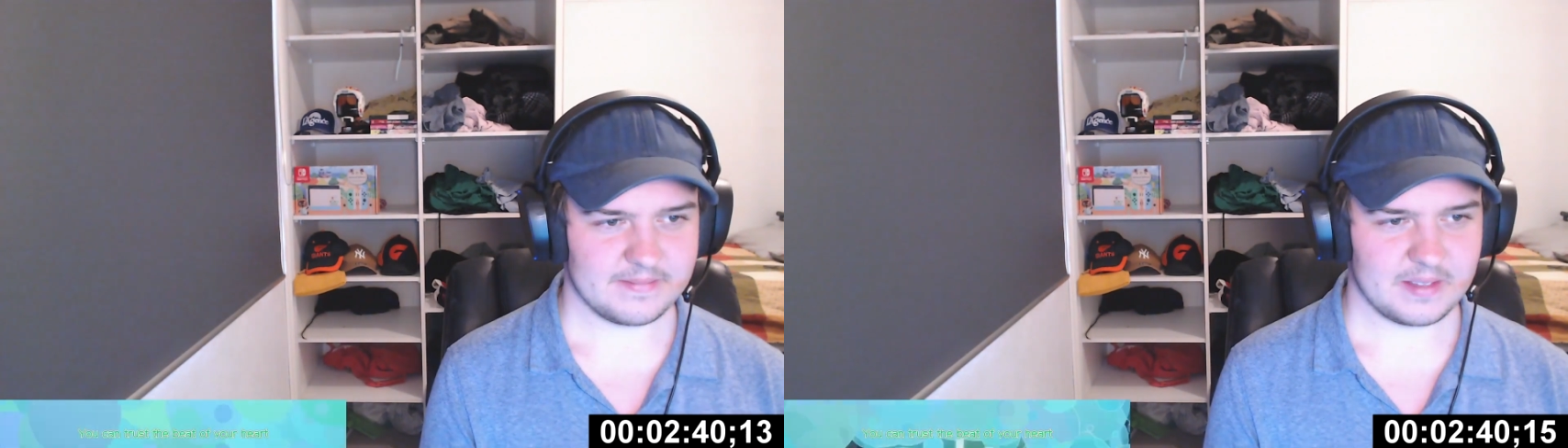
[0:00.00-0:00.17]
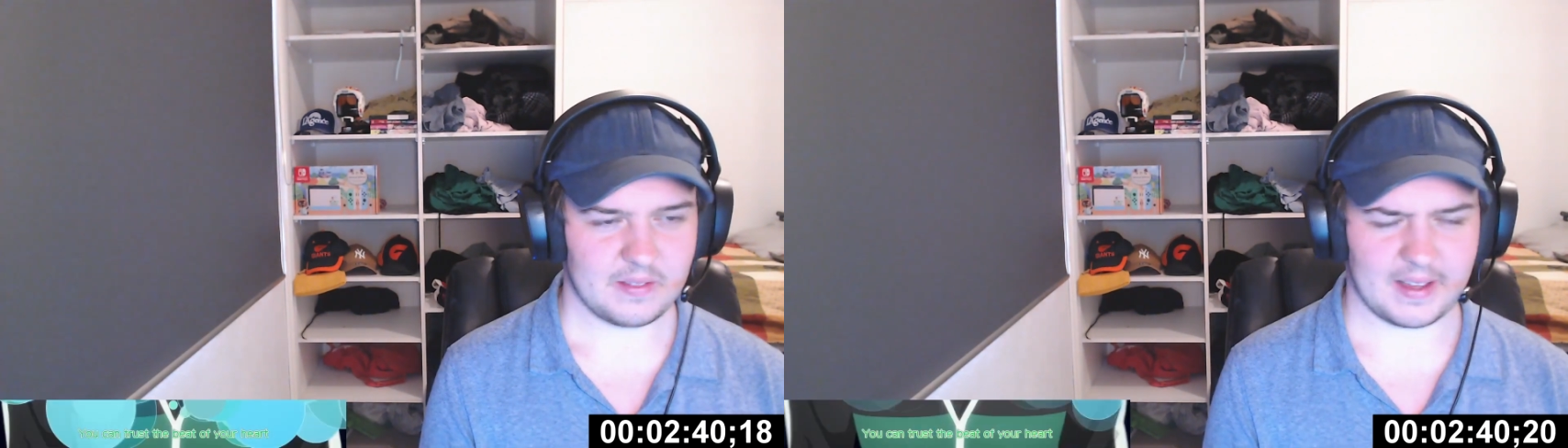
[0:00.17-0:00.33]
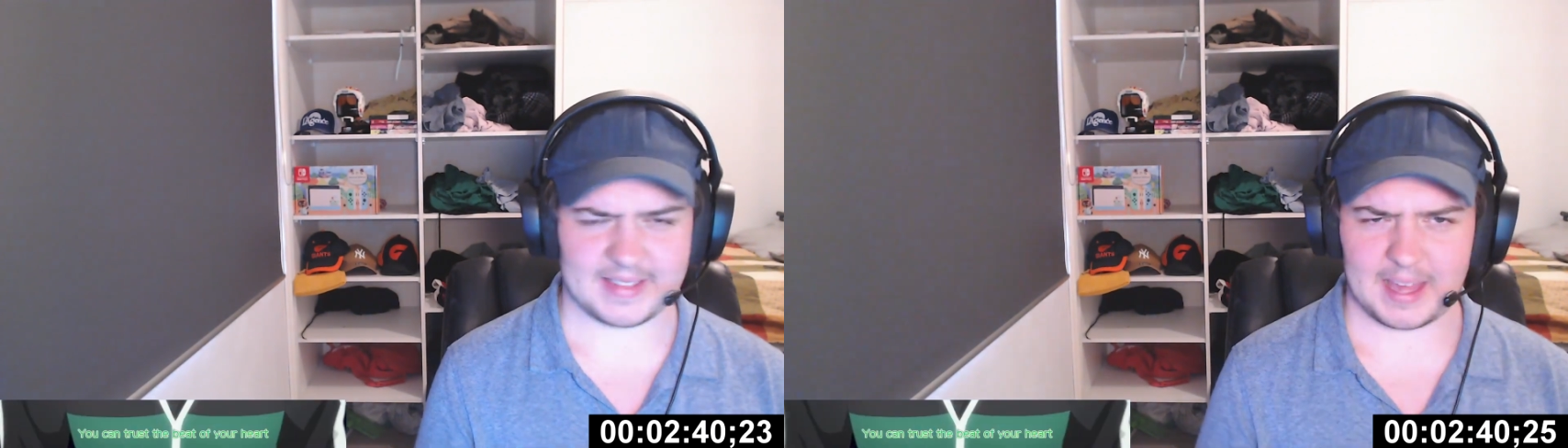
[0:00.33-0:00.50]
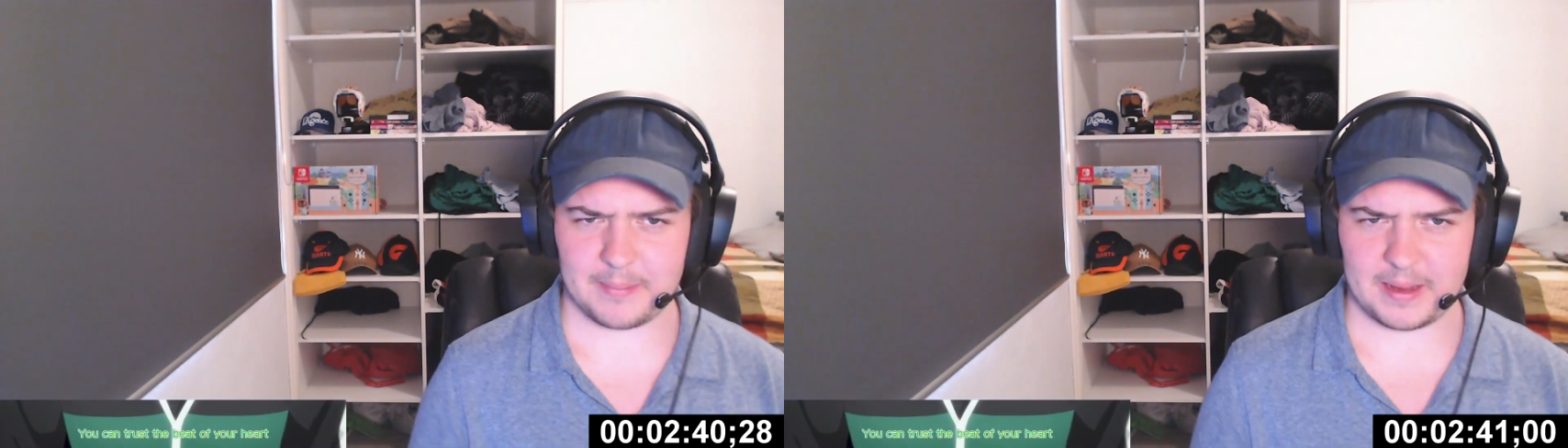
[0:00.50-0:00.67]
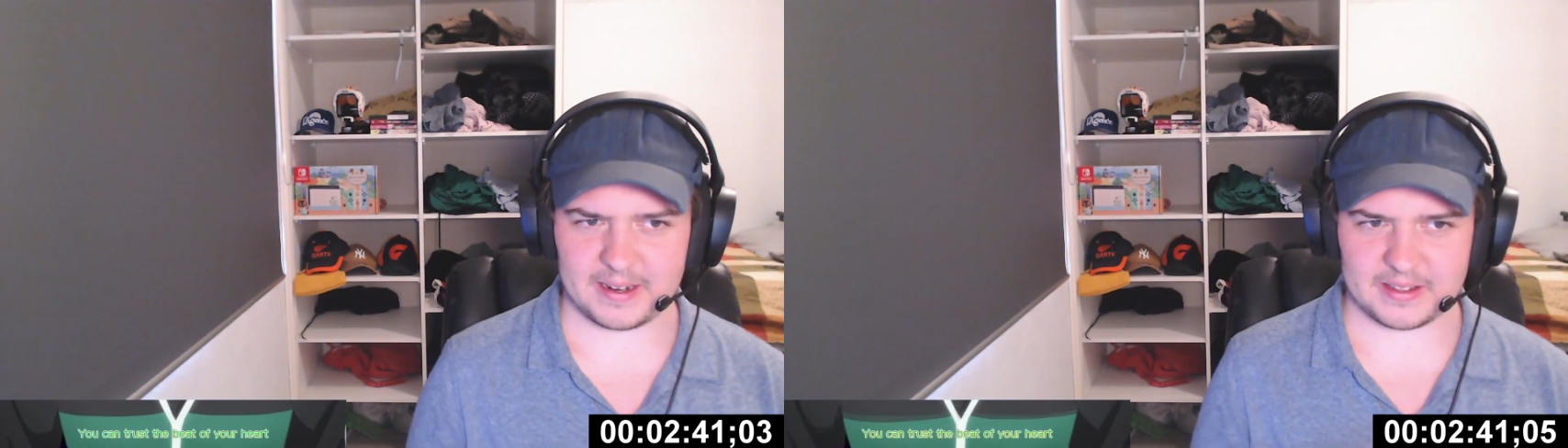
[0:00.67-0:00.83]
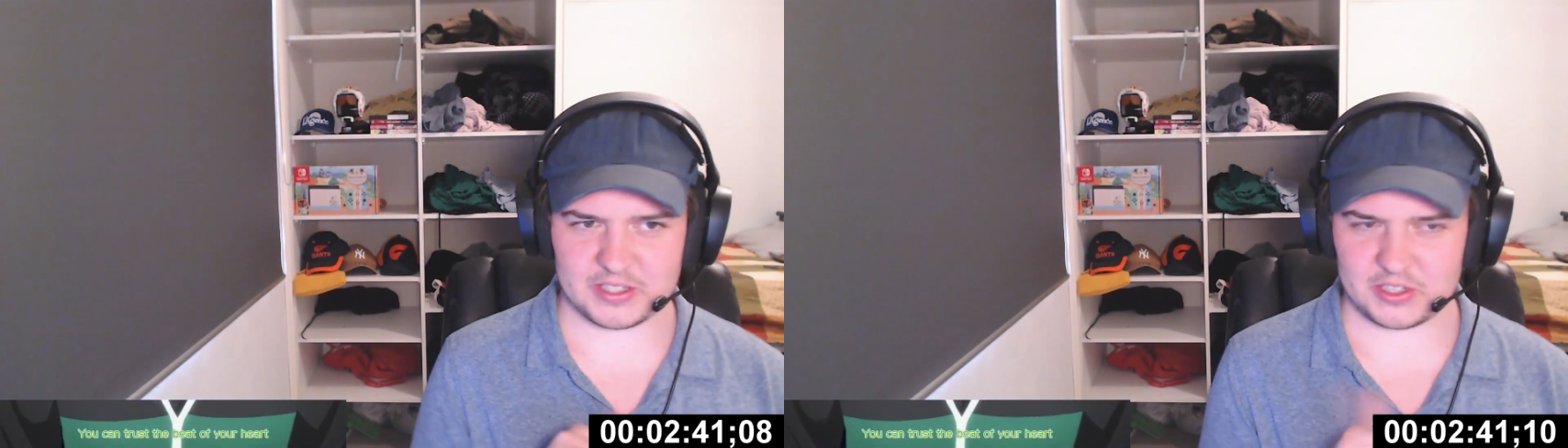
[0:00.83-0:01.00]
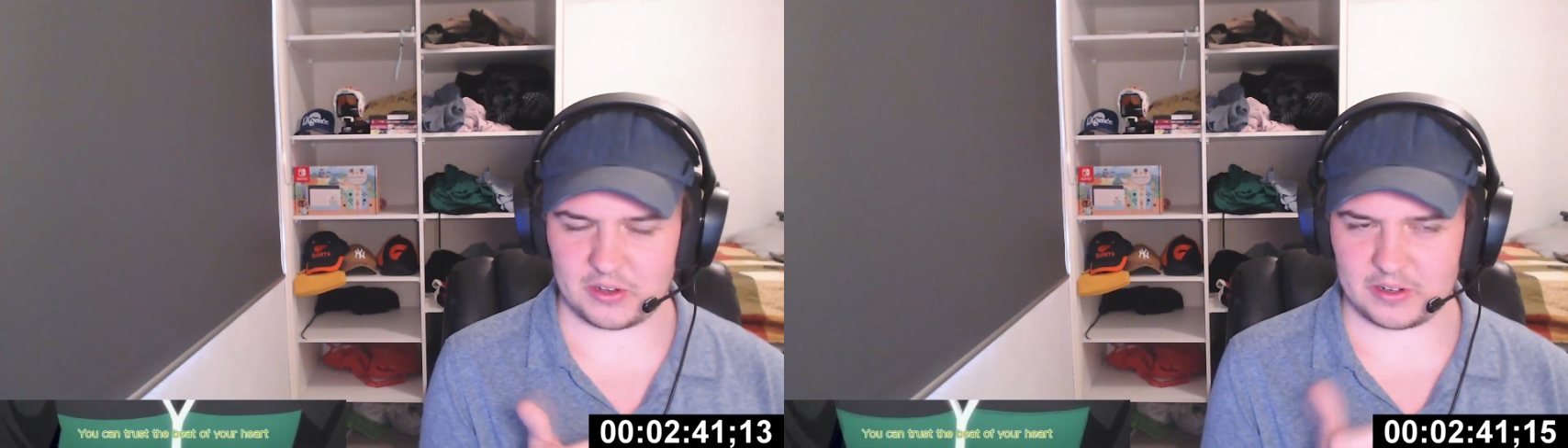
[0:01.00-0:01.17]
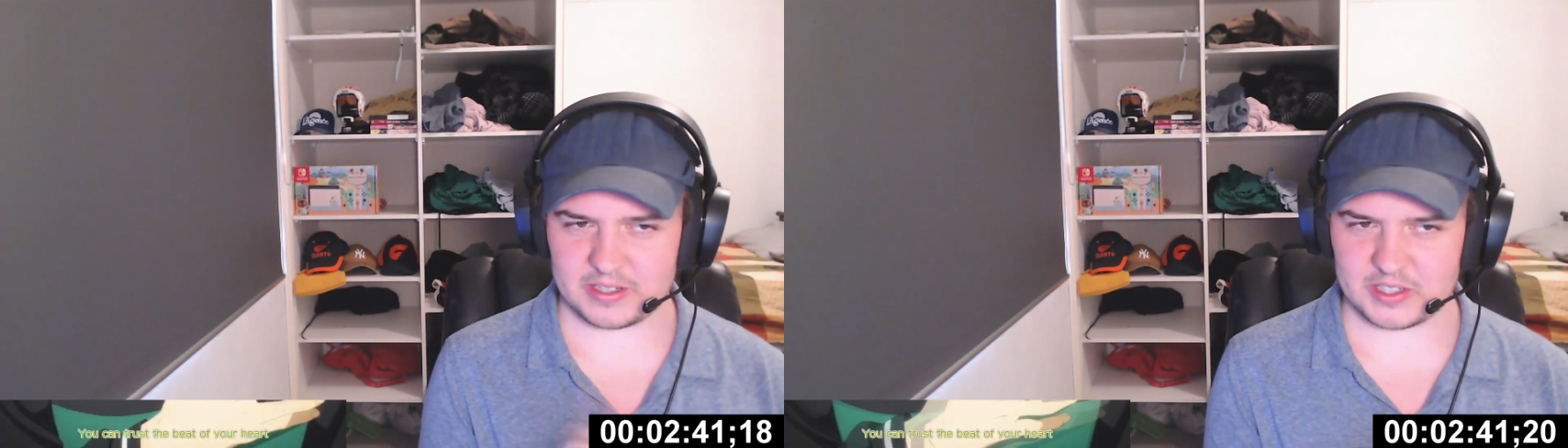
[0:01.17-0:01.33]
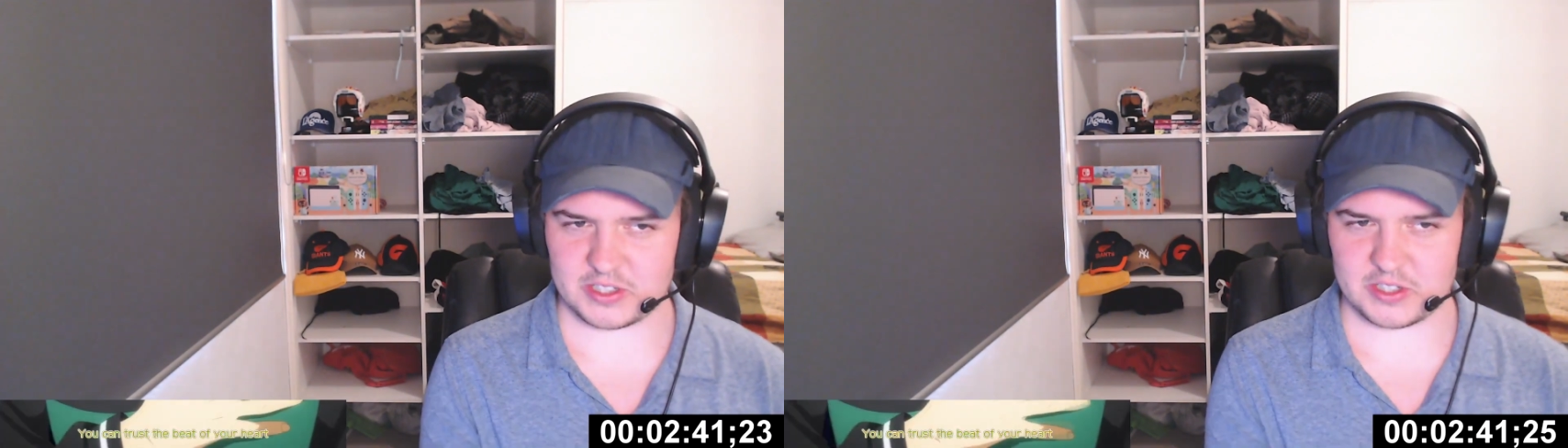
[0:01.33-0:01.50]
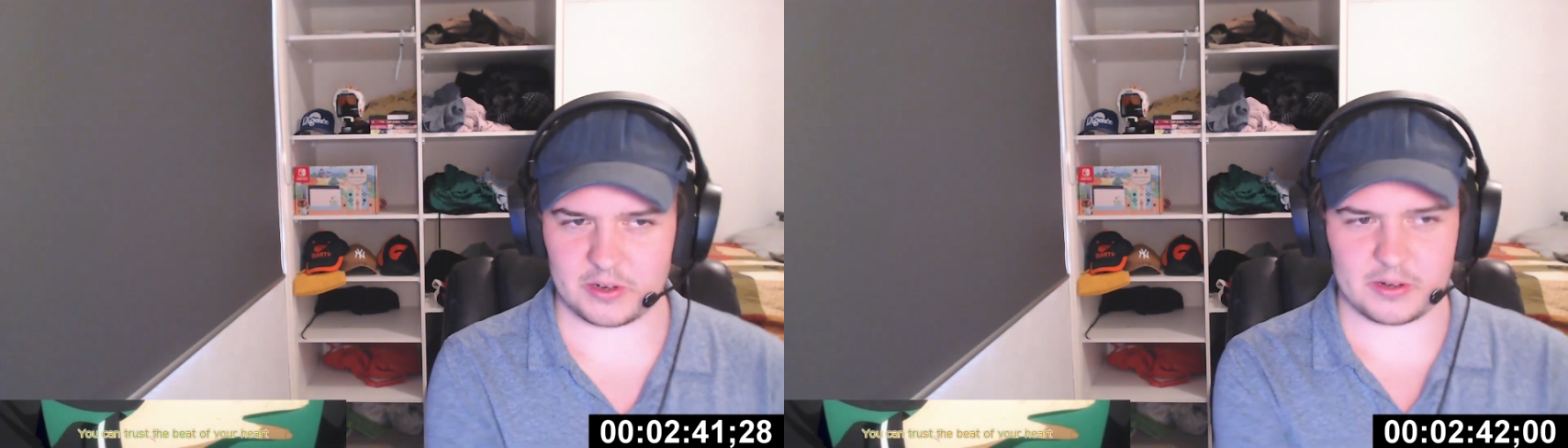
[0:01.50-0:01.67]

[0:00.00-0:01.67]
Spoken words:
Like, that part of the song is so